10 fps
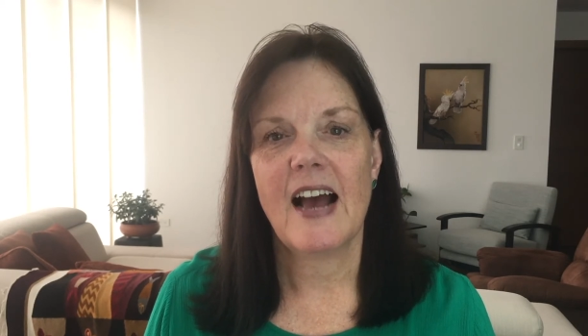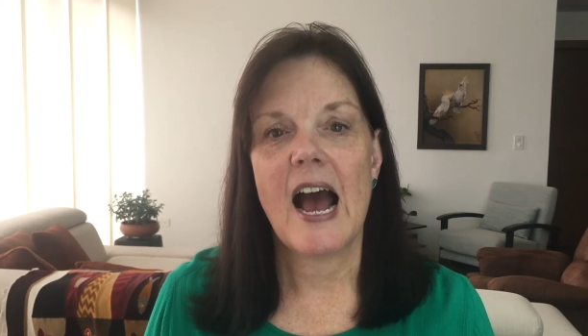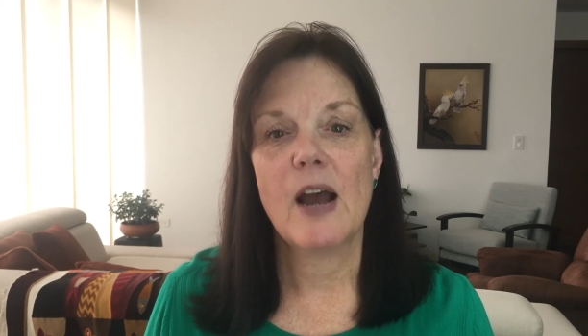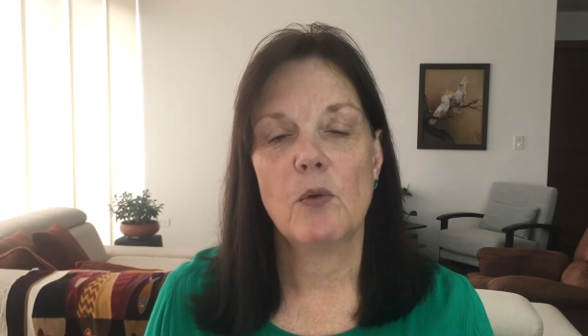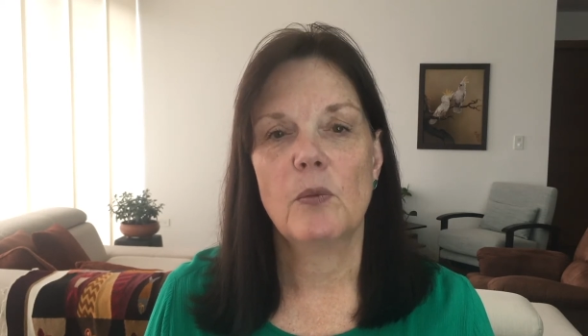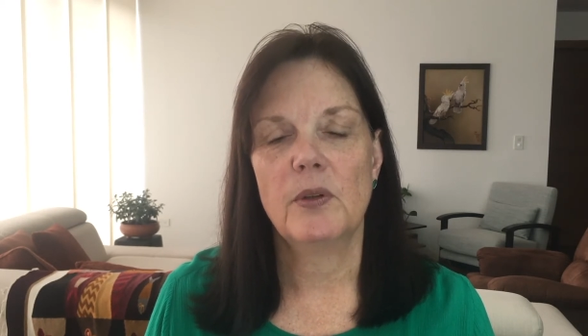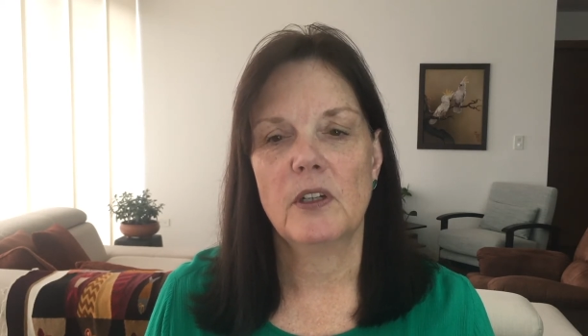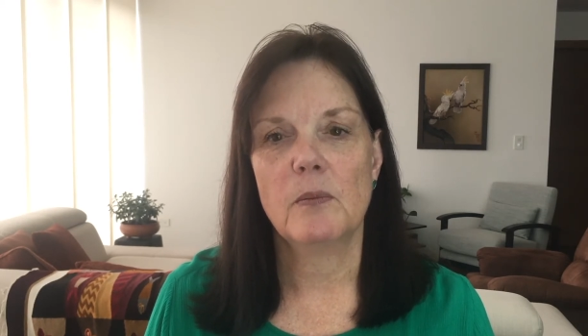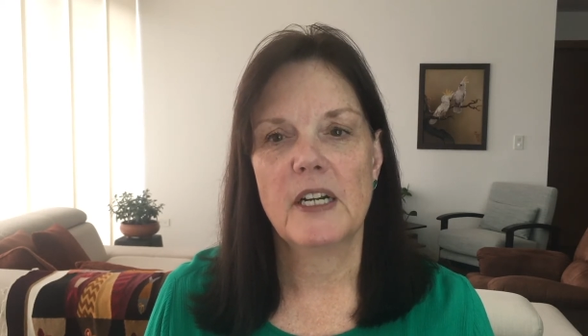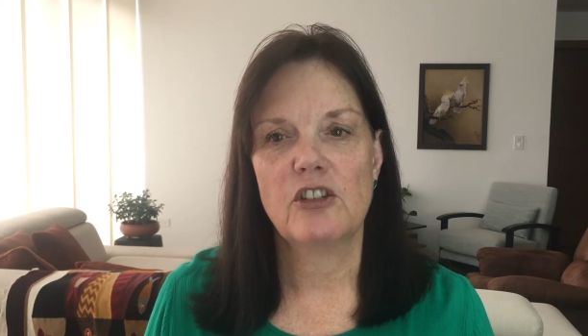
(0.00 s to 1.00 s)
"I will
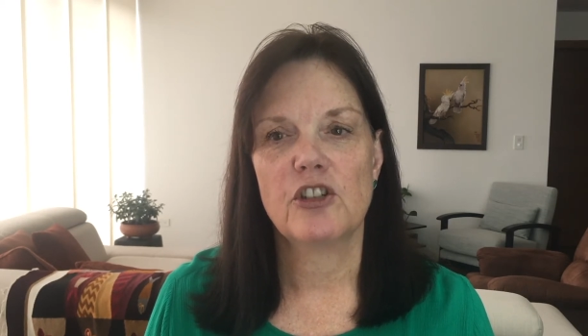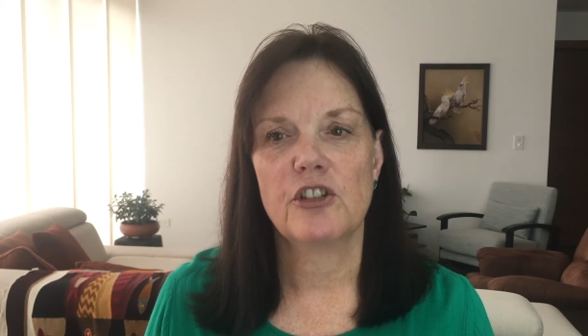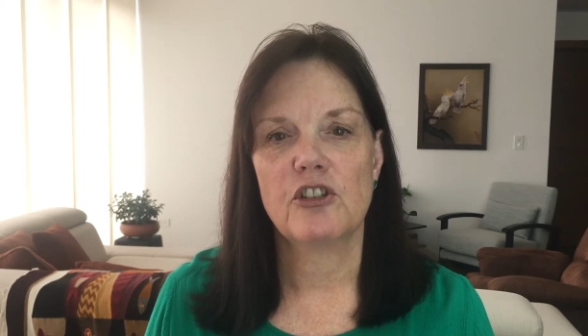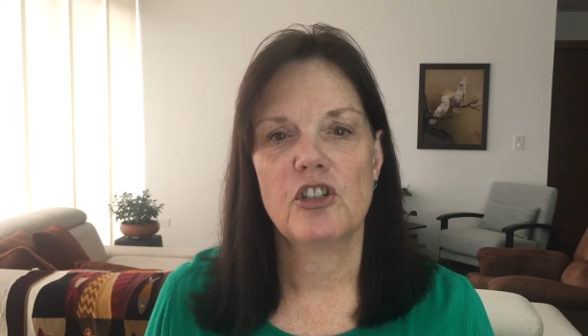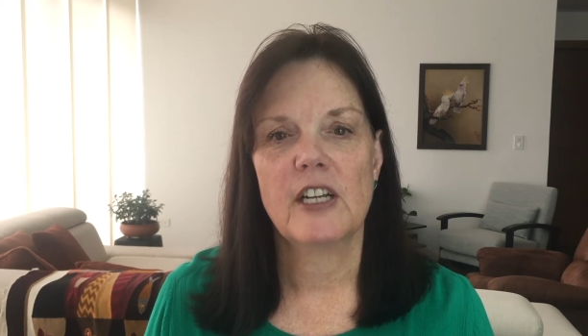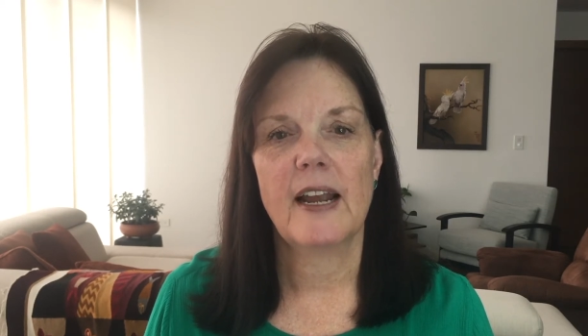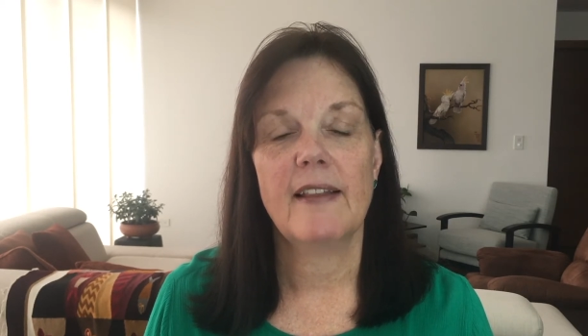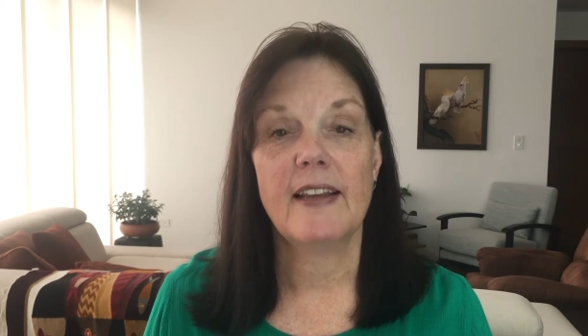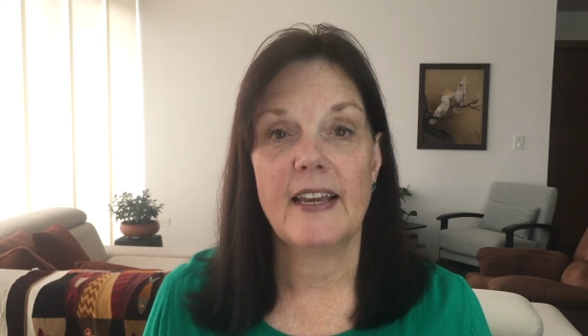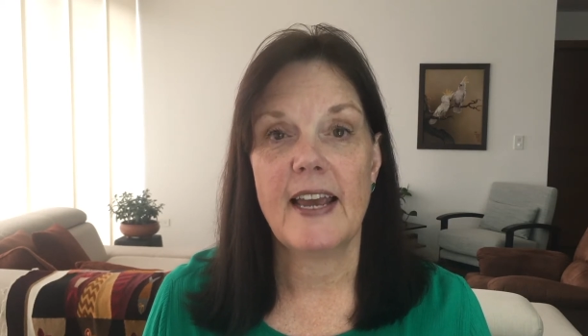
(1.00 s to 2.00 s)
build my church,
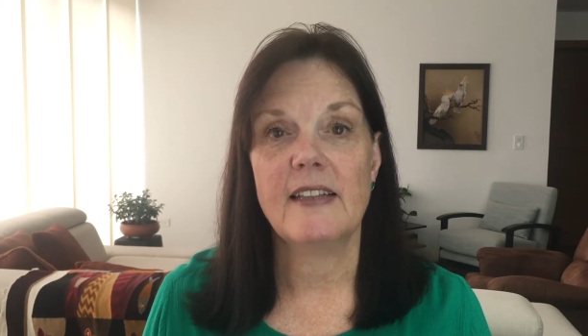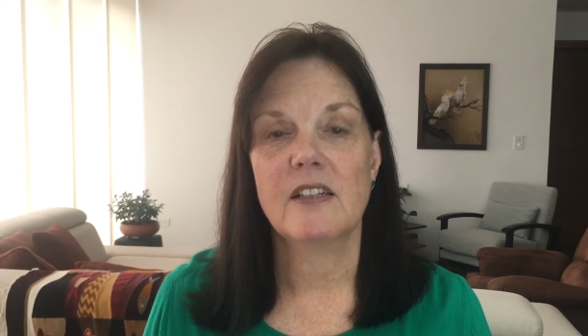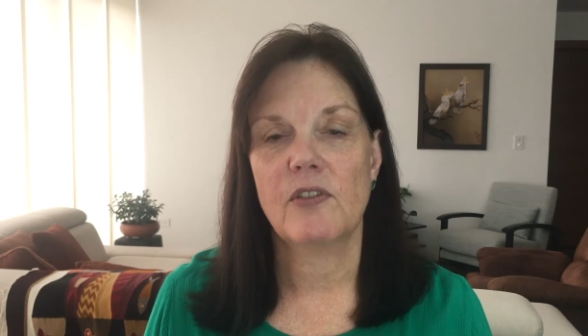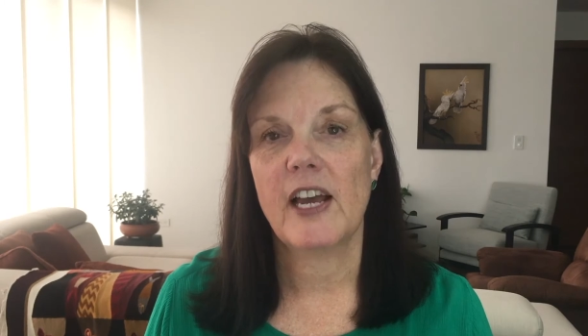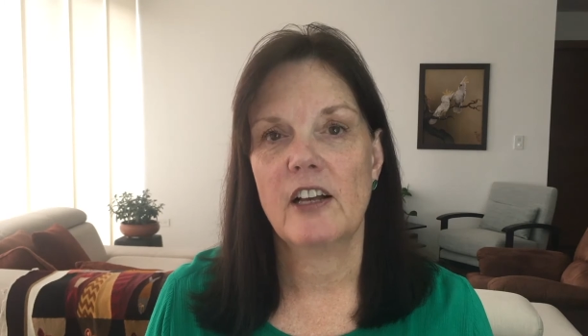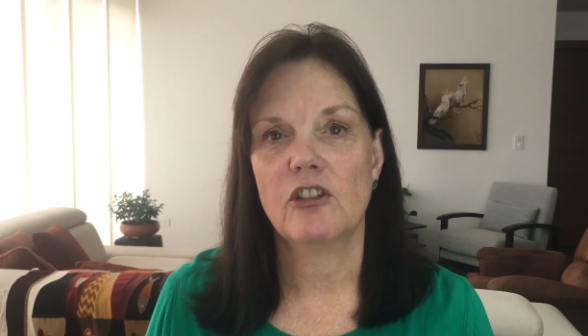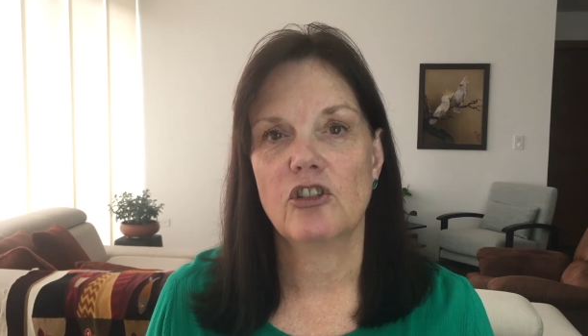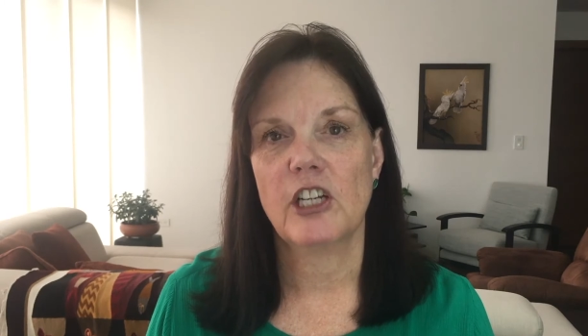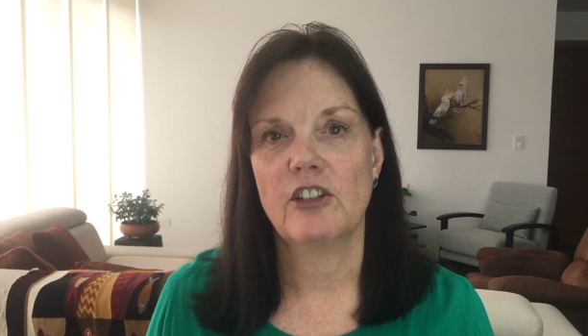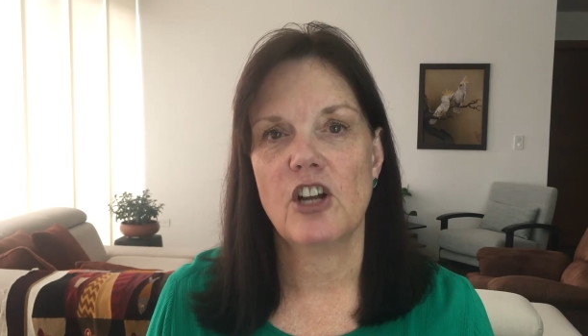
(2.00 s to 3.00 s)
and the gates of hell
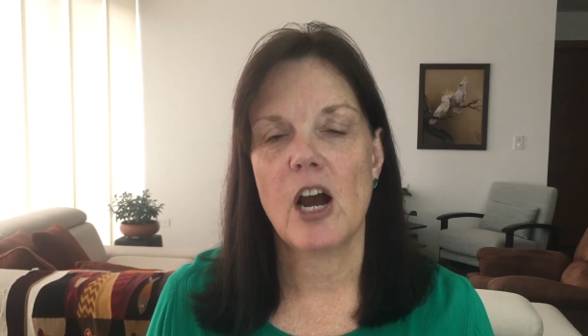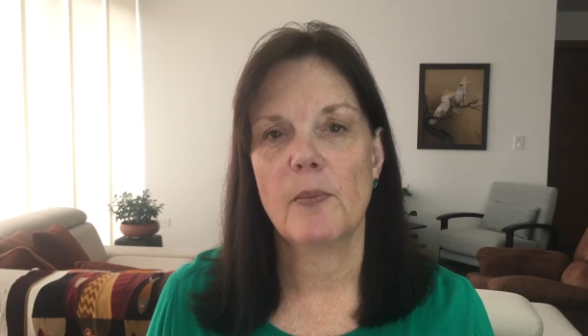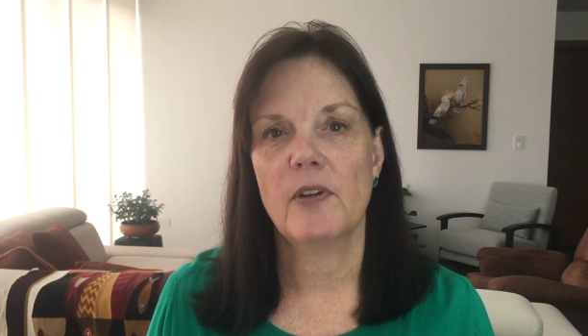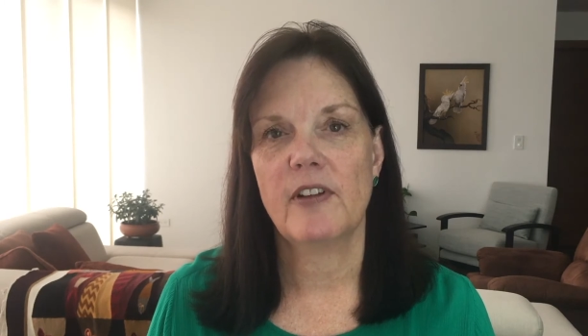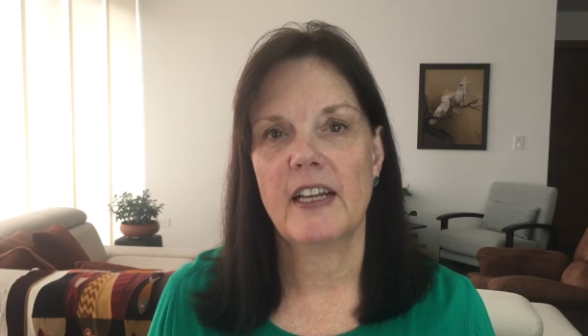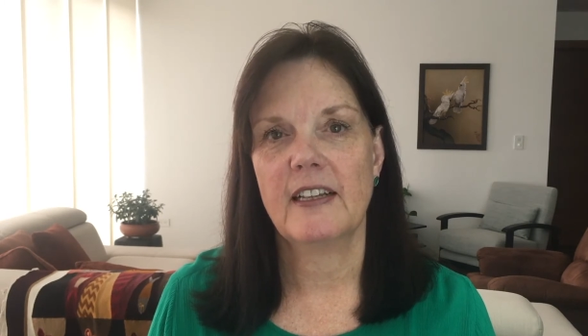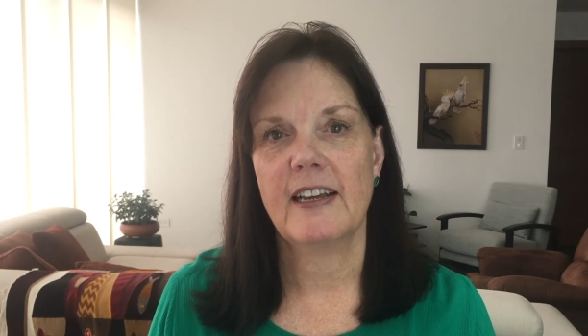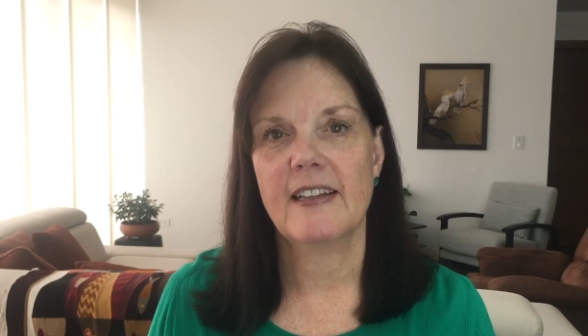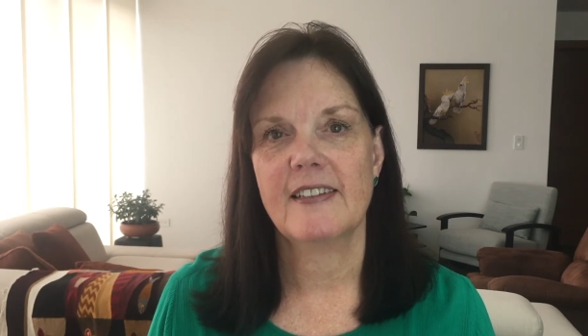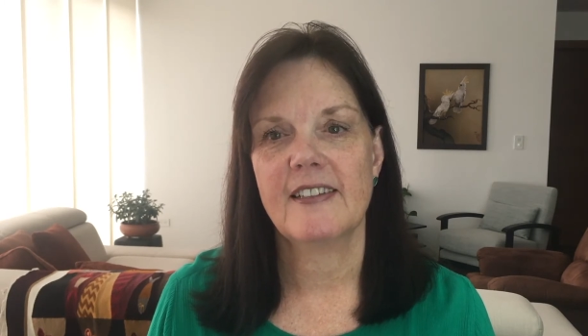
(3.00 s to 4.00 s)
shall not prevail
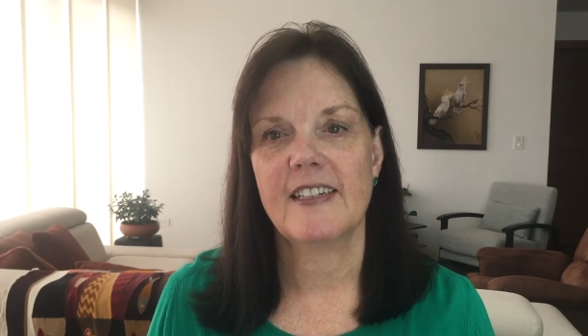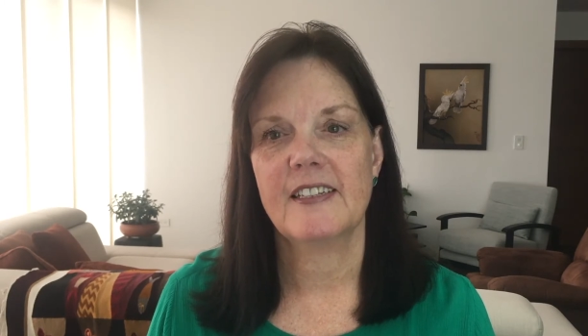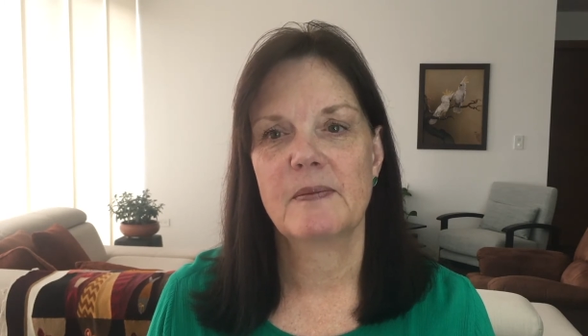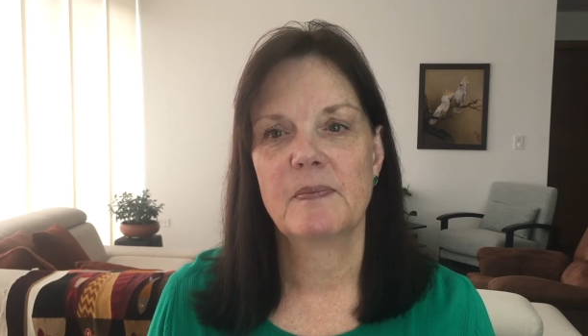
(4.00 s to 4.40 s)
against it."